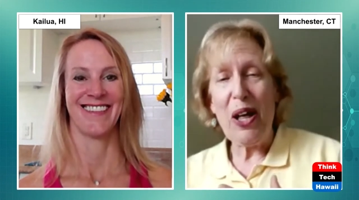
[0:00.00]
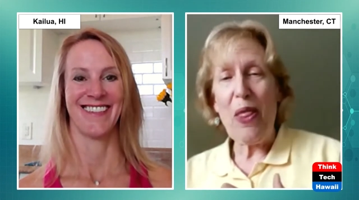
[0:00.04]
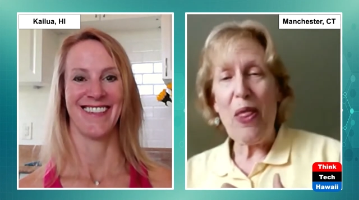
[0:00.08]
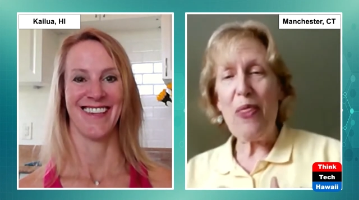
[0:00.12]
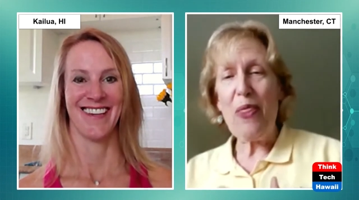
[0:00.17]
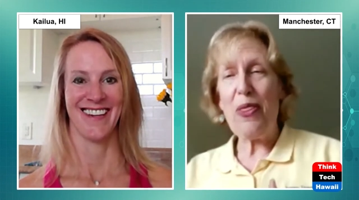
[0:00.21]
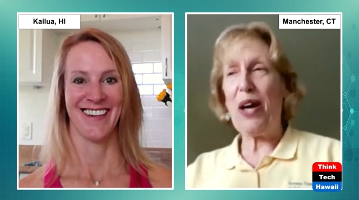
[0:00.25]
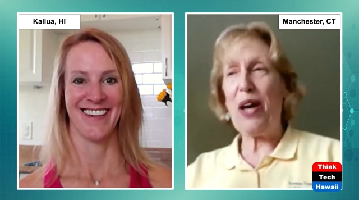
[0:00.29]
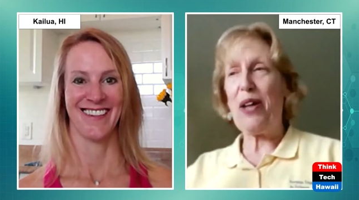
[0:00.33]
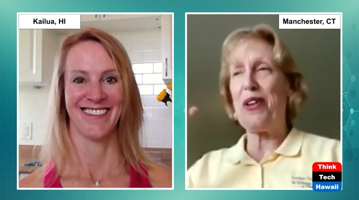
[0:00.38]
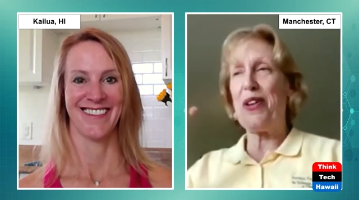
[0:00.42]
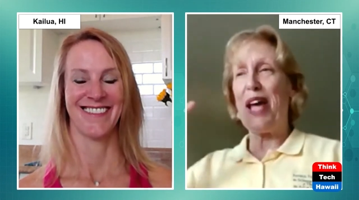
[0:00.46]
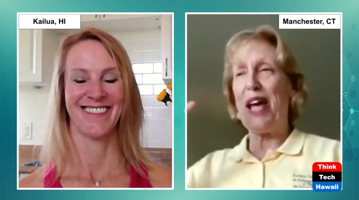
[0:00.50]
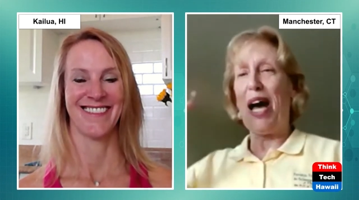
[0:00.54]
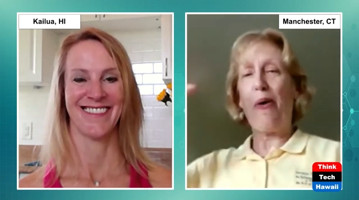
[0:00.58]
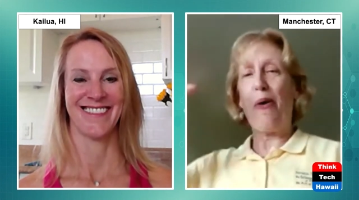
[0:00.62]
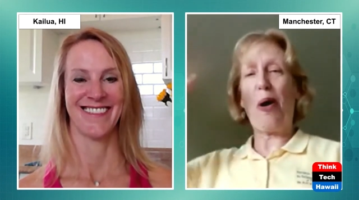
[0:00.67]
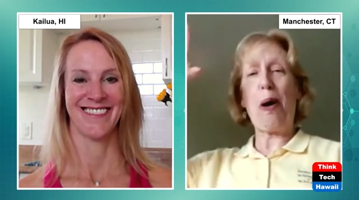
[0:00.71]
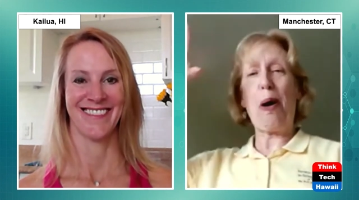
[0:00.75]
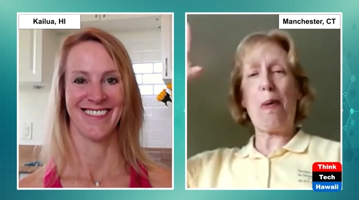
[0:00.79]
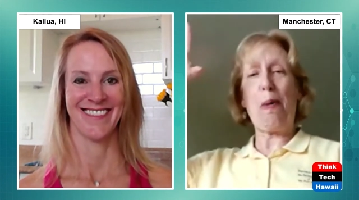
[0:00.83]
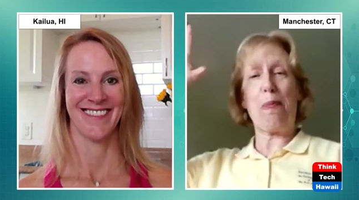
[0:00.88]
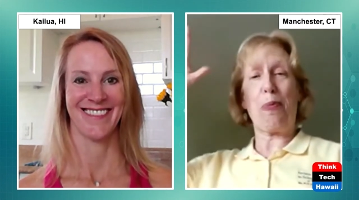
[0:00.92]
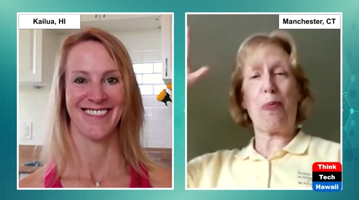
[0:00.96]
Speaker 1: that now
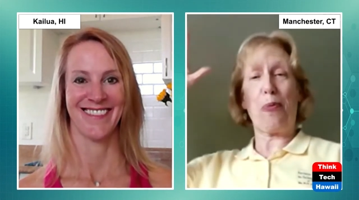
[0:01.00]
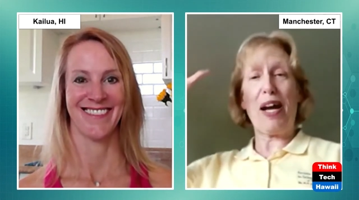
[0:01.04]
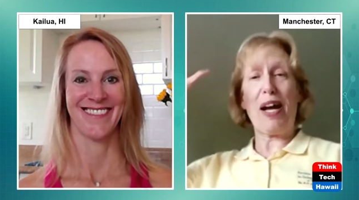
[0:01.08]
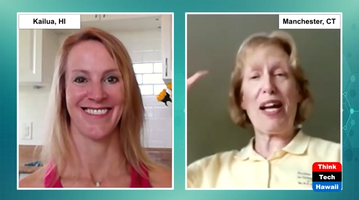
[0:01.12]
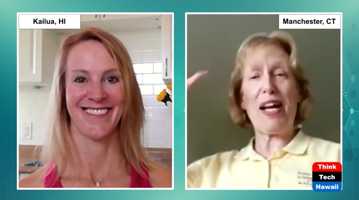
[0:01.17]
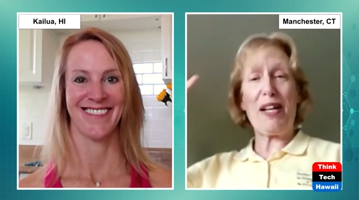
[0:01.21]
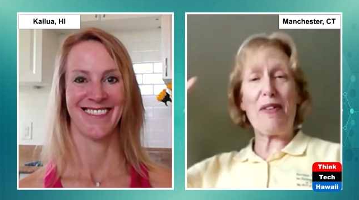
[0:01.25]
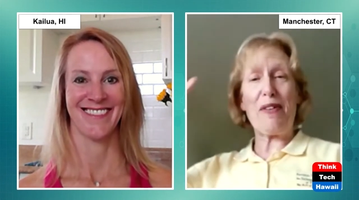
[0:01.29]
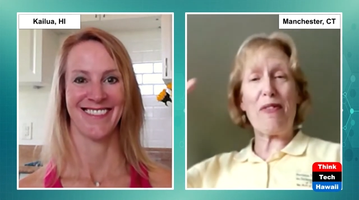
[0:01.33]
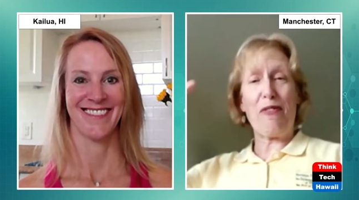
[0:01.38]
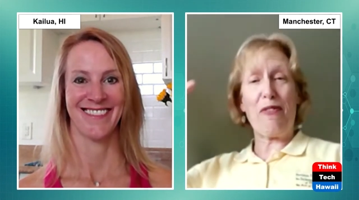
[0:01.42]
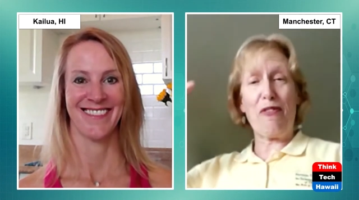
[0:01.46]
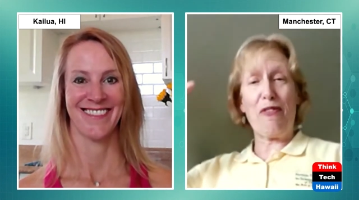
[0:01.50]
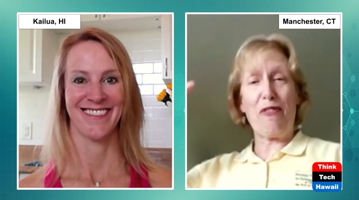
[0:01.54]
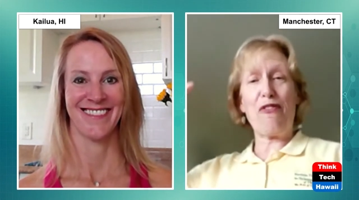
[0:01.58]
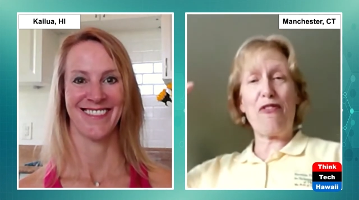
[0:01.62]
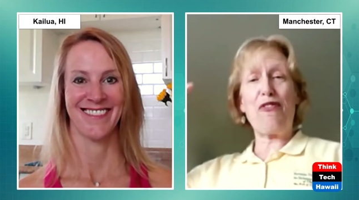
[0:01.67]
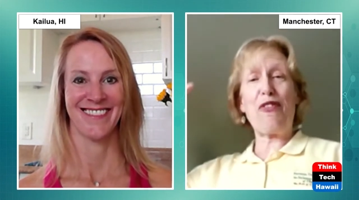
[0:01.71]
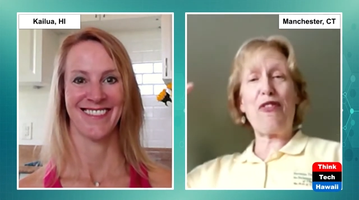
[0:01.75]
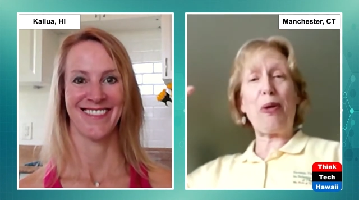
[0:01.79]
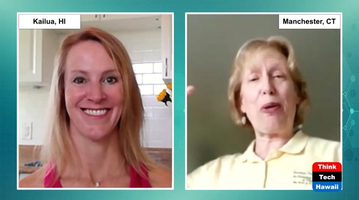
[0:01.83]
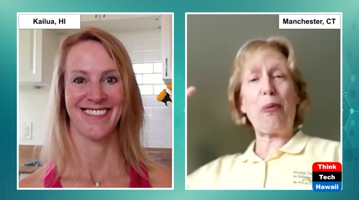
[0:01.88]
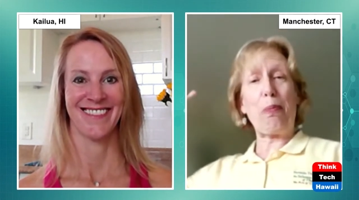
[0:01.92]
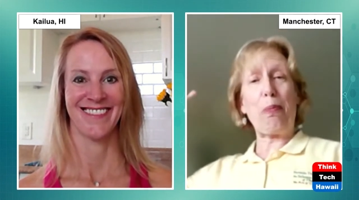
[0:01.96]
upright
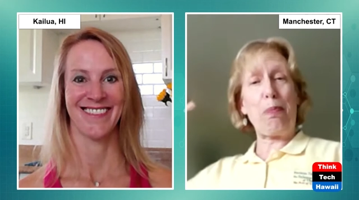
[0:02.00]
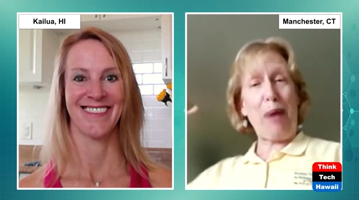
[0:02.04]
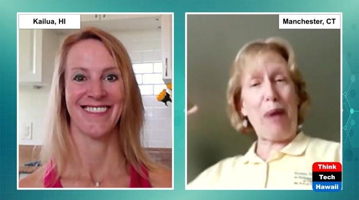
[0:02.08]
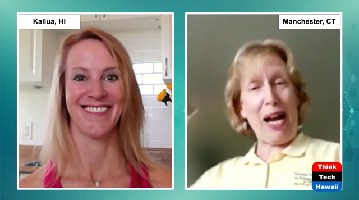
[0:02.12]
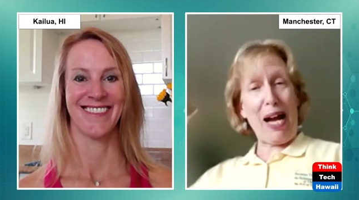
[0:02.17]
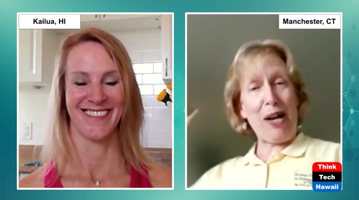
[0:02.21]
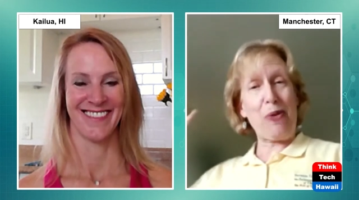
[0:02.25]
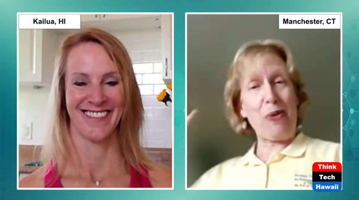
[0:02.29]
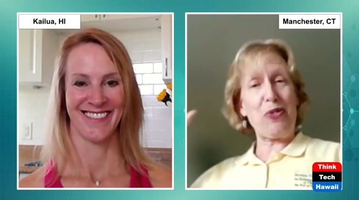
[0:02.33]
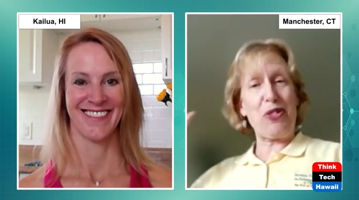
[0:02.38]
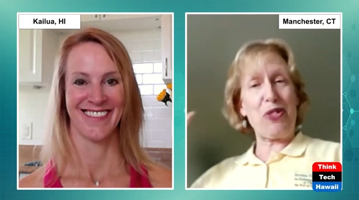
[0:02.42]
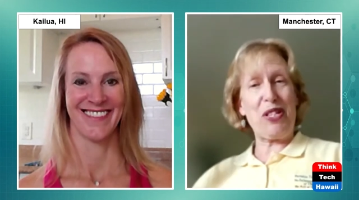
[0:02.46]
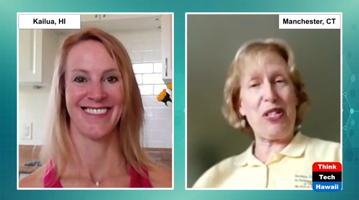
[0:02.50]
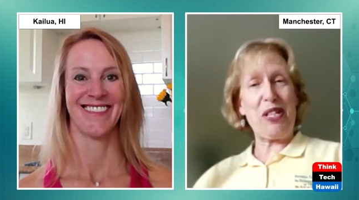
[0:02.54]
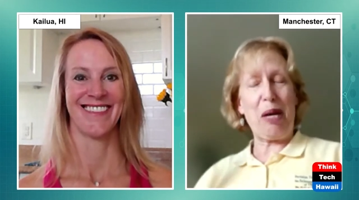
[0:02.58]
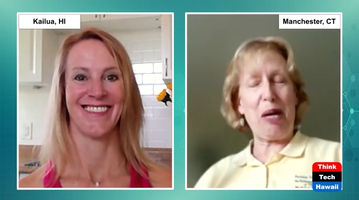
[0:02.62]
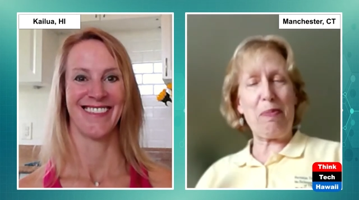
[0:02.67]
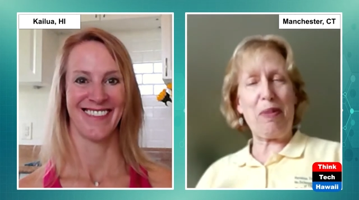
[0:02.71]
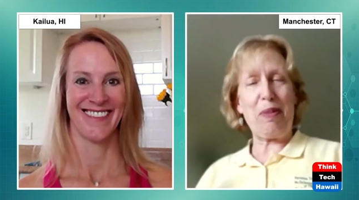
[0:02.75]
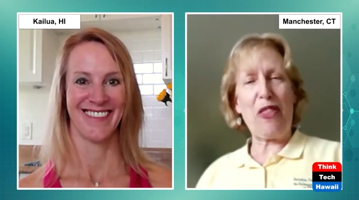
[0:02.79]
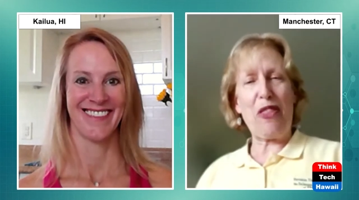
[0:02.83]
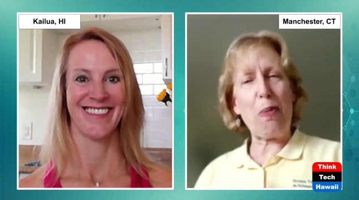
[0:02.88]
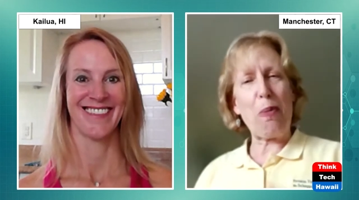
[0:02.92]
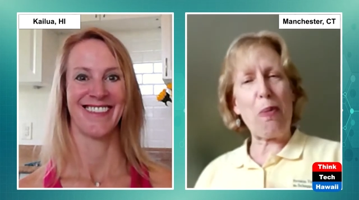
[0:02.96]
felt backwards to them.
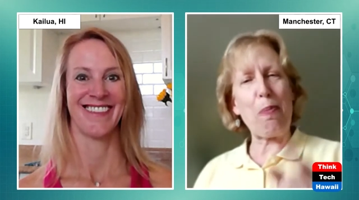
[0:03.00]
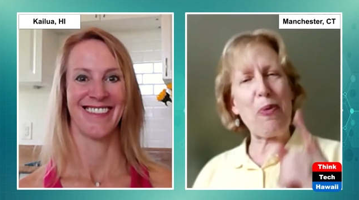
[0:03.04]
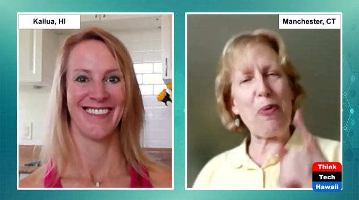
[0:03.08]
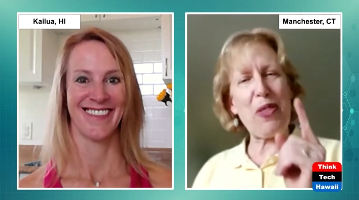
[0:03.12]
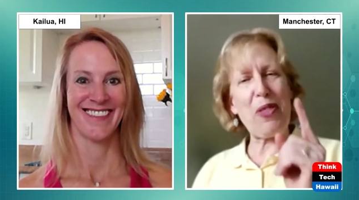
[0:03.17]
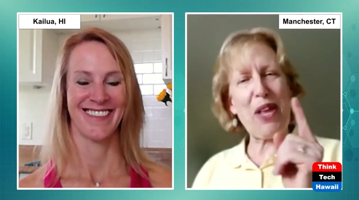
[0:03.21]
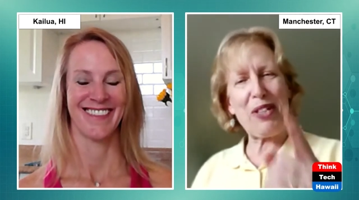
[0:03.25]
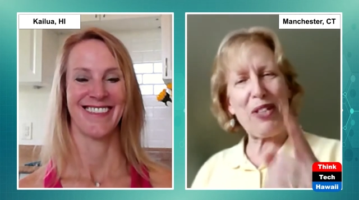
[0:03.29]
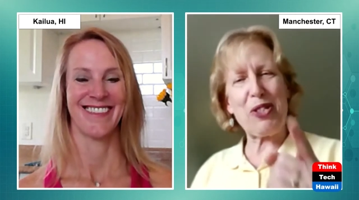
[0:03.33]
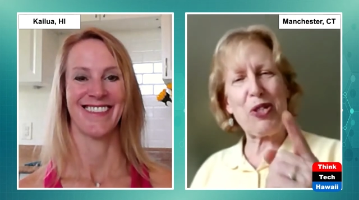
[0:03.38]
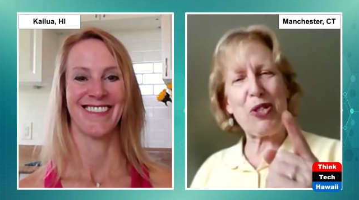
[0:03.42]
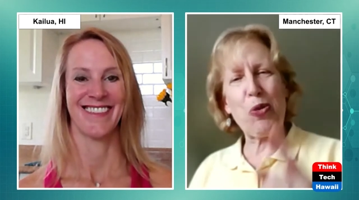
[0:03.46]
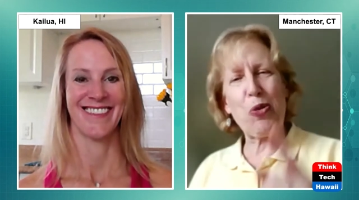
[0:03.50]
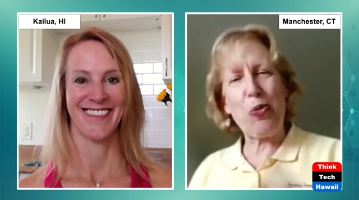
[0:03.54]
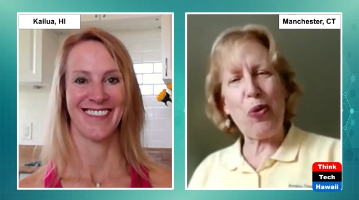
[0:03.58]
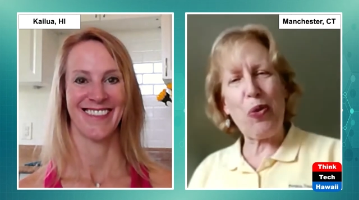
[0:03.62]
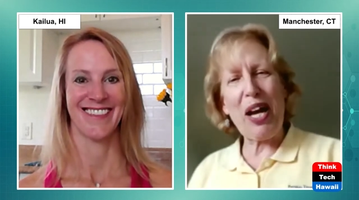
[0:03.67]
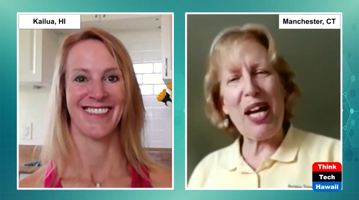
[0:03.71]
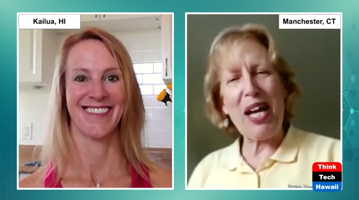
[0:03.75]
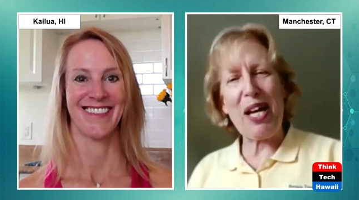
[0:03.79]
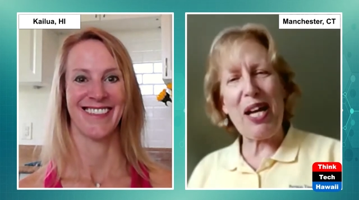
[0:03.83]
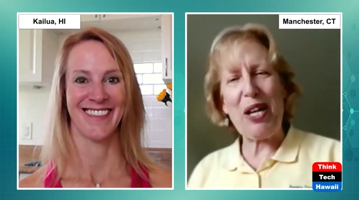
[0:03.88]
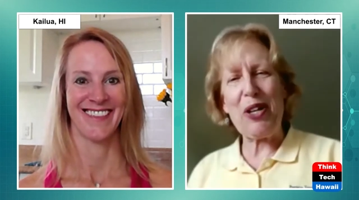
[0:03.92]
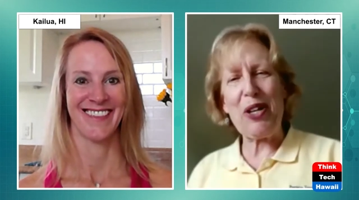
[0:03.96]
And I thought, but that's
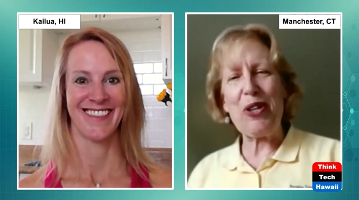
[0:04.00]
great.